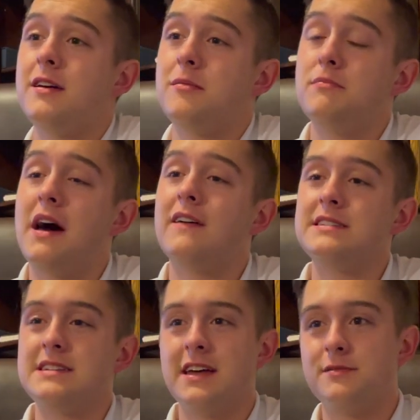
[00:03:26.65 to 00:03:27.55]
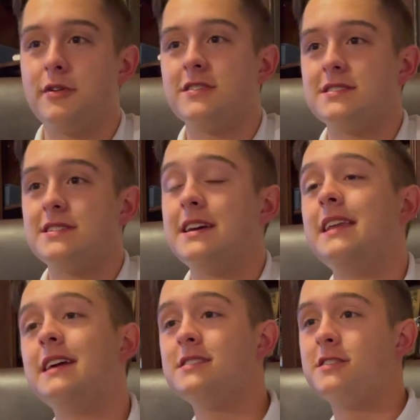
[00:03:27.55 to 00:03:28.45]
malintent person getting
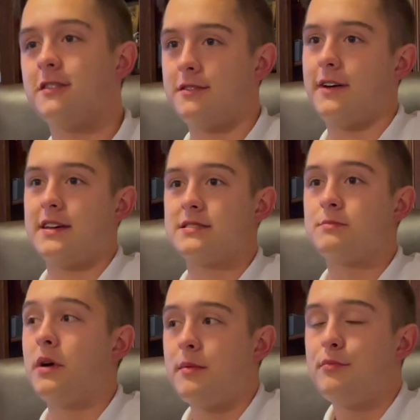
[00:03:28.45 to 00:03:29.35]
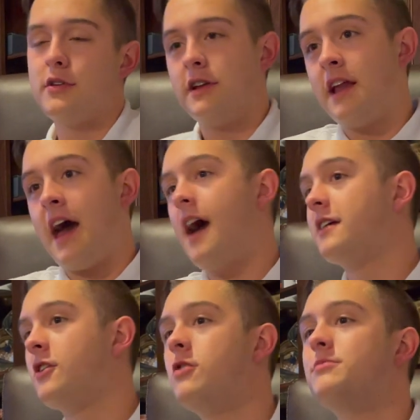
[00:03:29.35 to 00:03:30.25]
into your device by putting a hacked
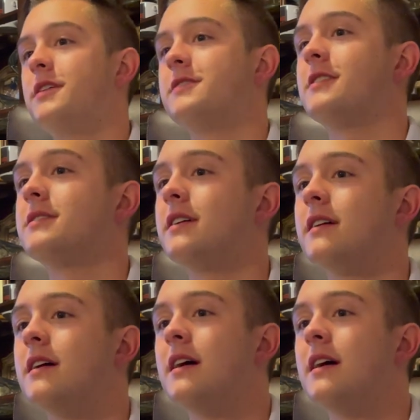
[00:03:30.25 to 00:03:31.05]
home button on there.